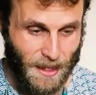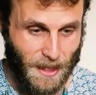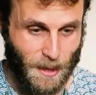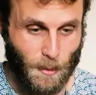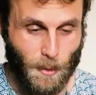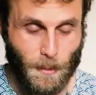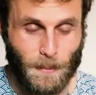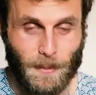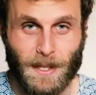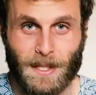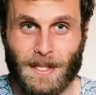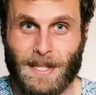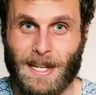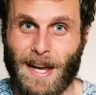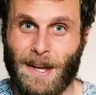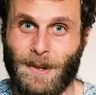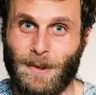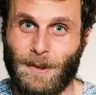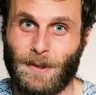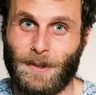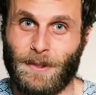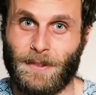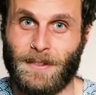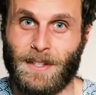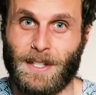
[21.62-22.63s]
There will be a
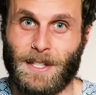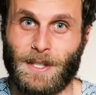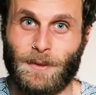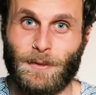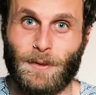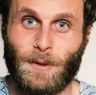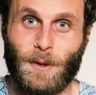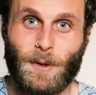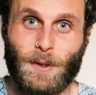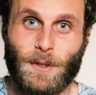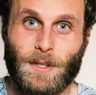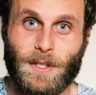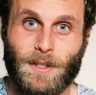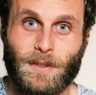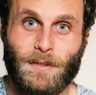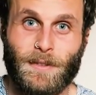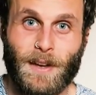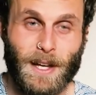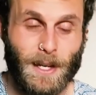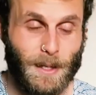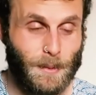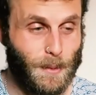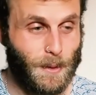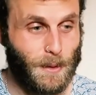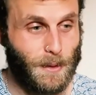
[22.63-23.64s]
download of this, of course,
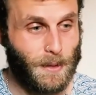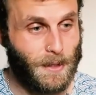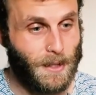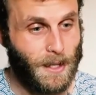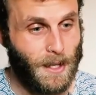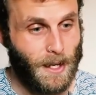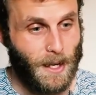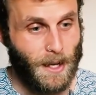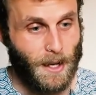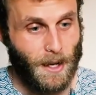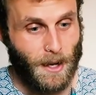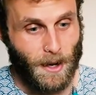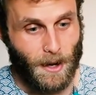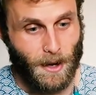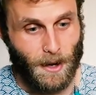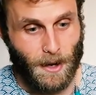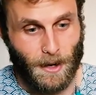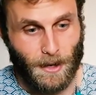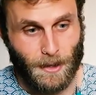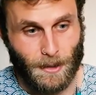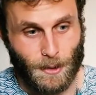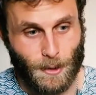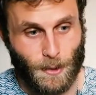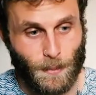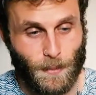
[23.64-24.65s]
available
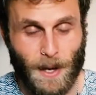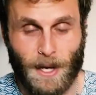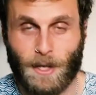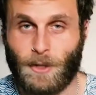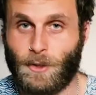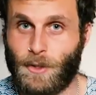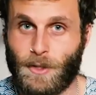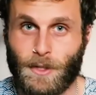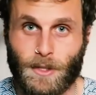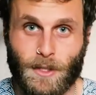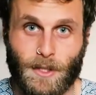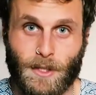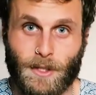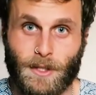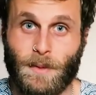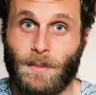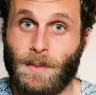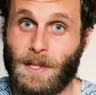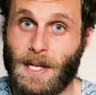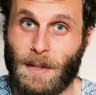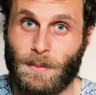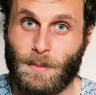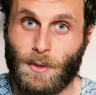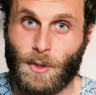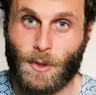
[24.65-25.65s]
to patrons
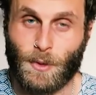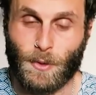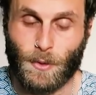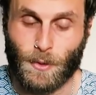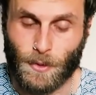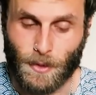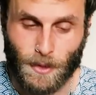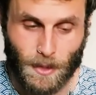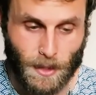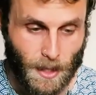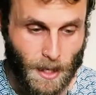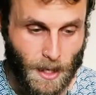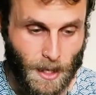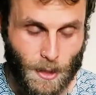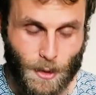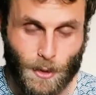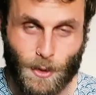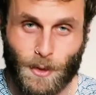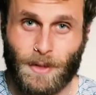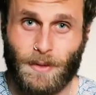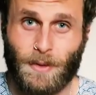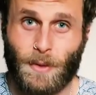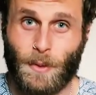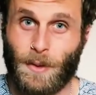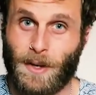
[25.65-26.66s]
sometime soon,
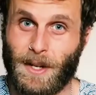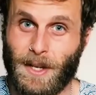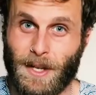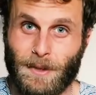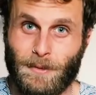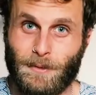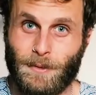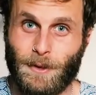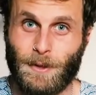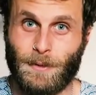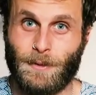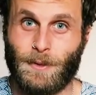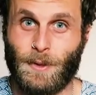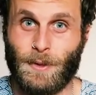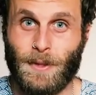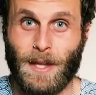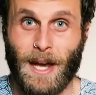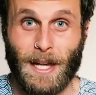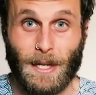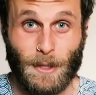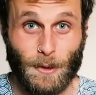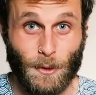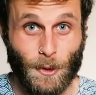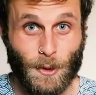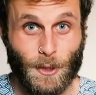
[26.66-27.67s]
so if you want to get involved, do
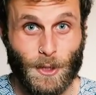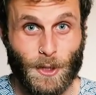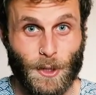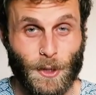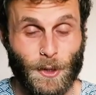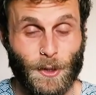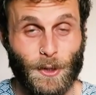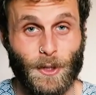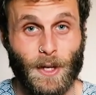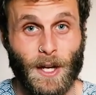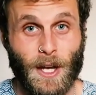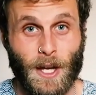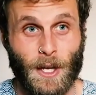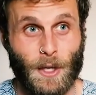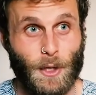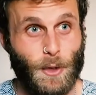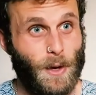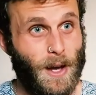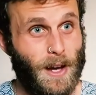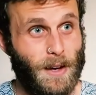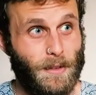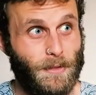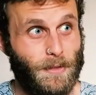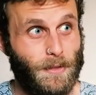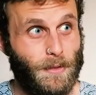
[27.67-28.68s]
that. Also,
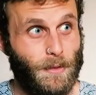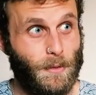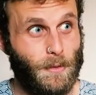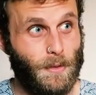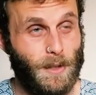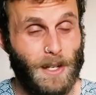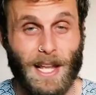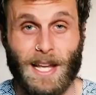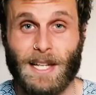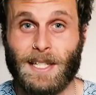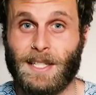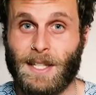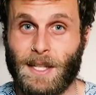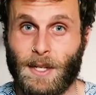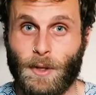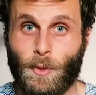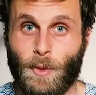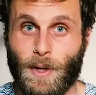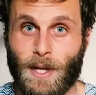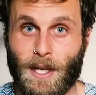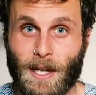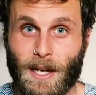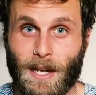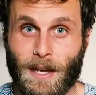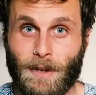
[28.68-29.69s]
you have less than a
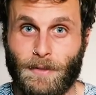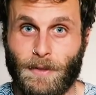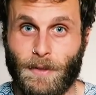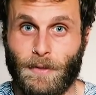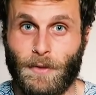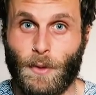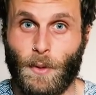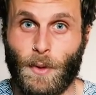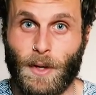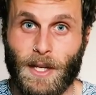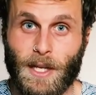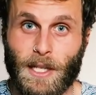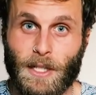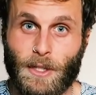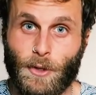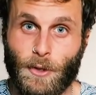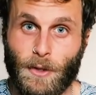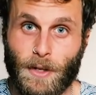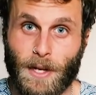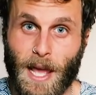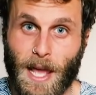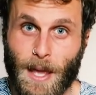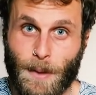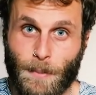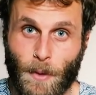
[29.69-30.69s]
week left. If you want to get
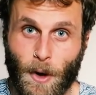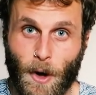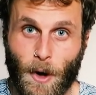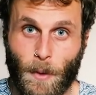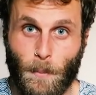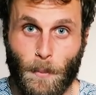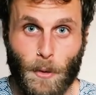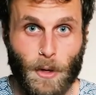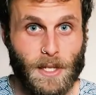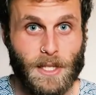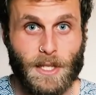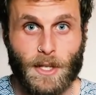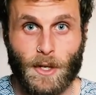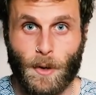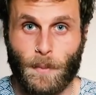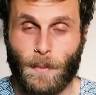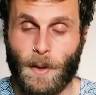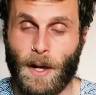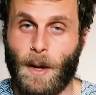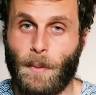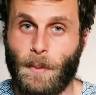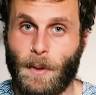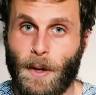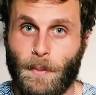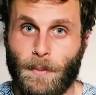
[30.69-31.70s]
your name printed on
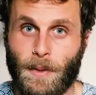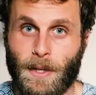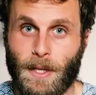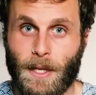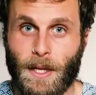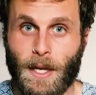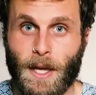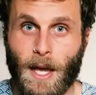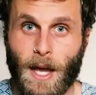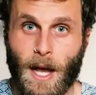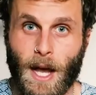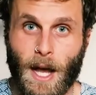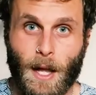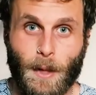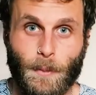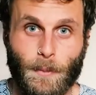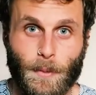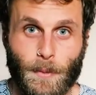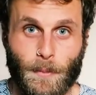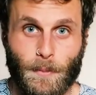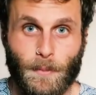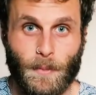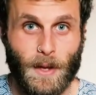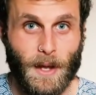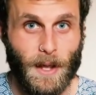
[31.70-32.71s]
my upcoming
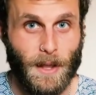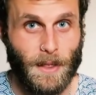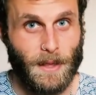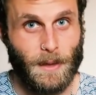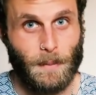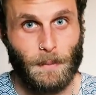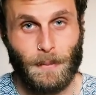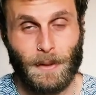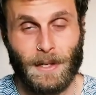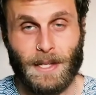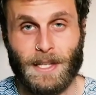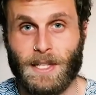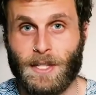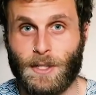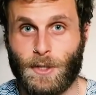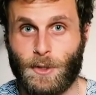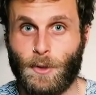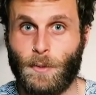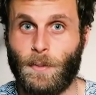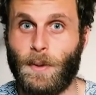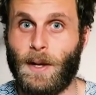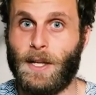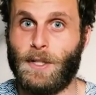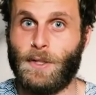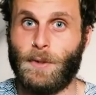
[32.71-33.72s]
album, then please
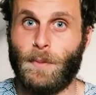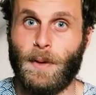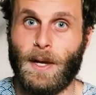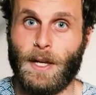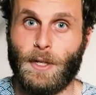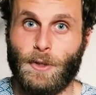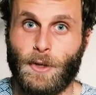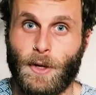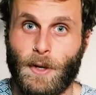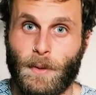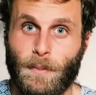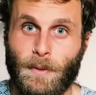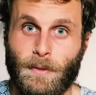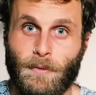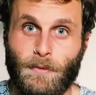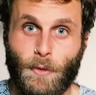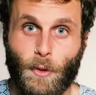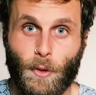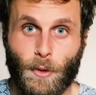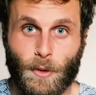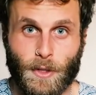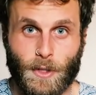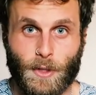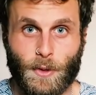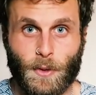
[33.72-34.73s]
do pledge on Patreon
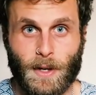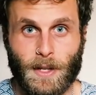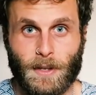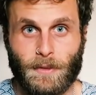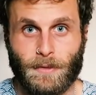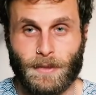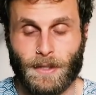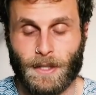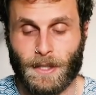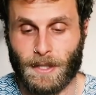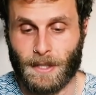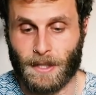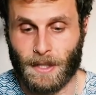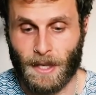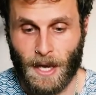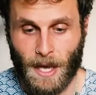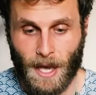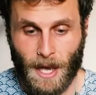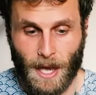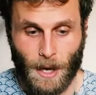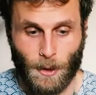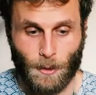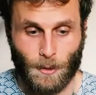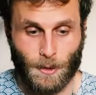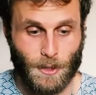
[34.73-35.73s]
before the 25th.
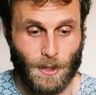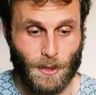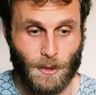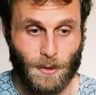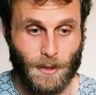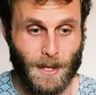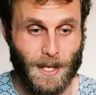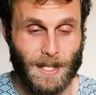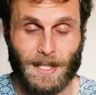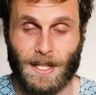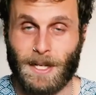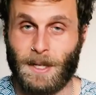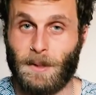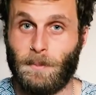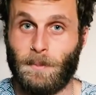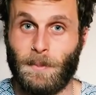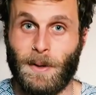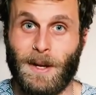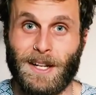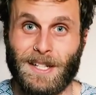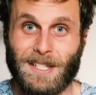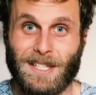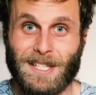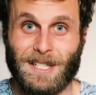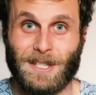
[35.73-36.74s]
Also, you get to help
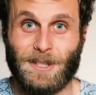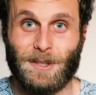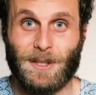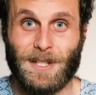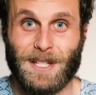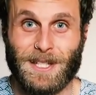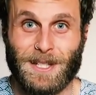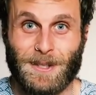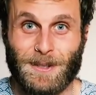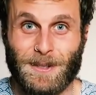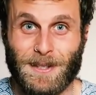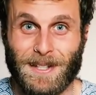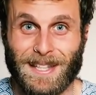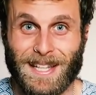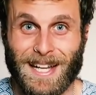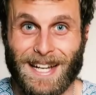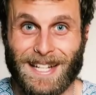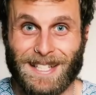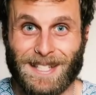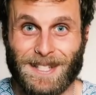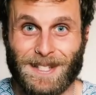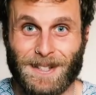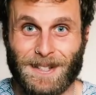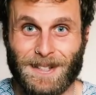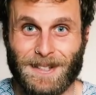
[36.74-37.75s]
planting trees doing
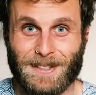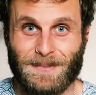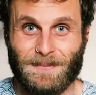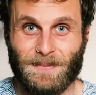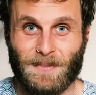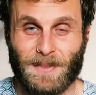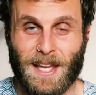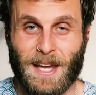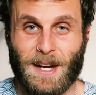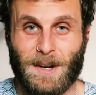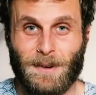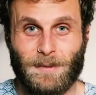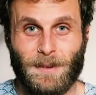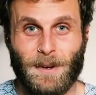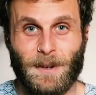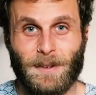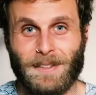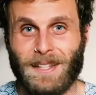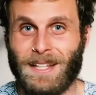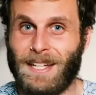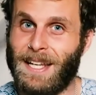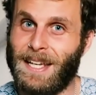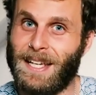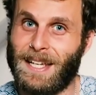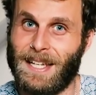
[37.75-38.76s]
that, so get
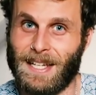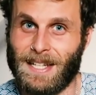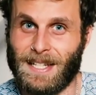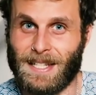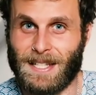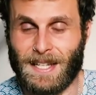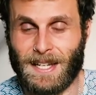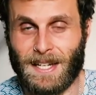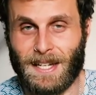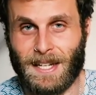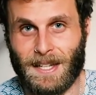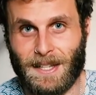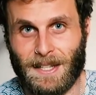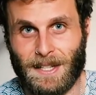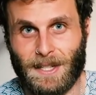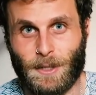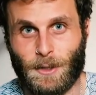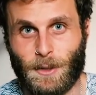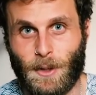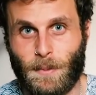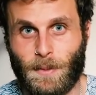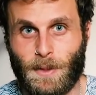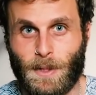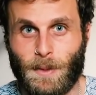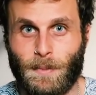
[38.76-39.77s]
involved. The link is in the
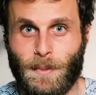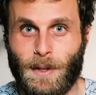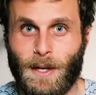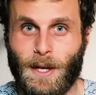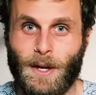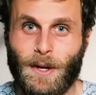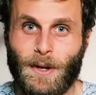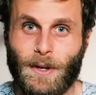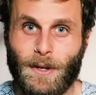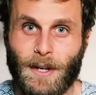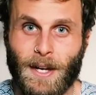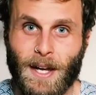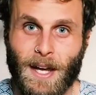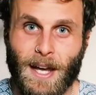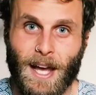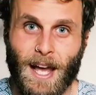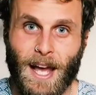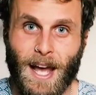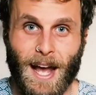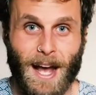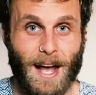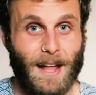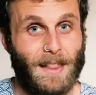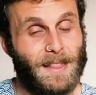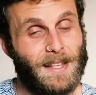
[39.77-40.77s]
description below,
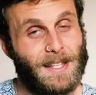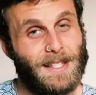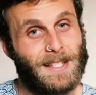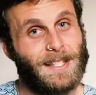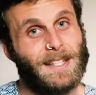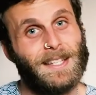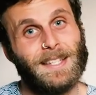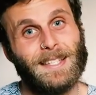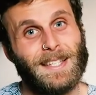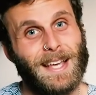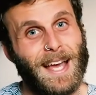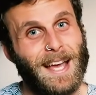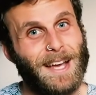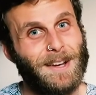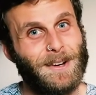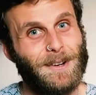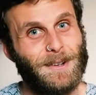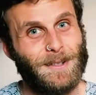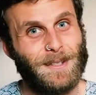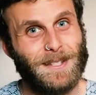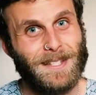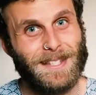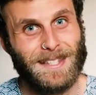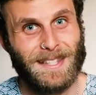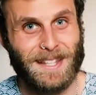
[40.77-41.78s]
and this is
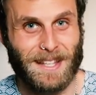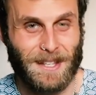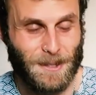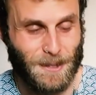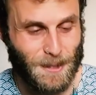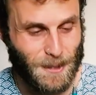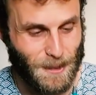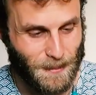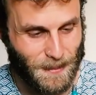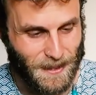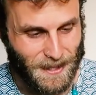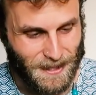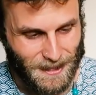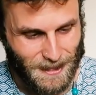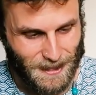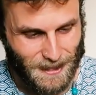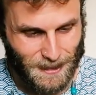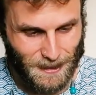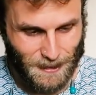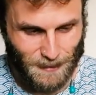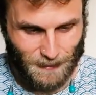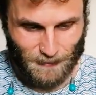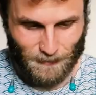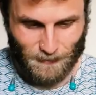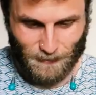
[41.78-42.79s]
Echoes. Thank you so
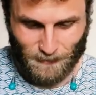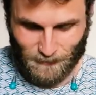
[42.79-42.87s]
much.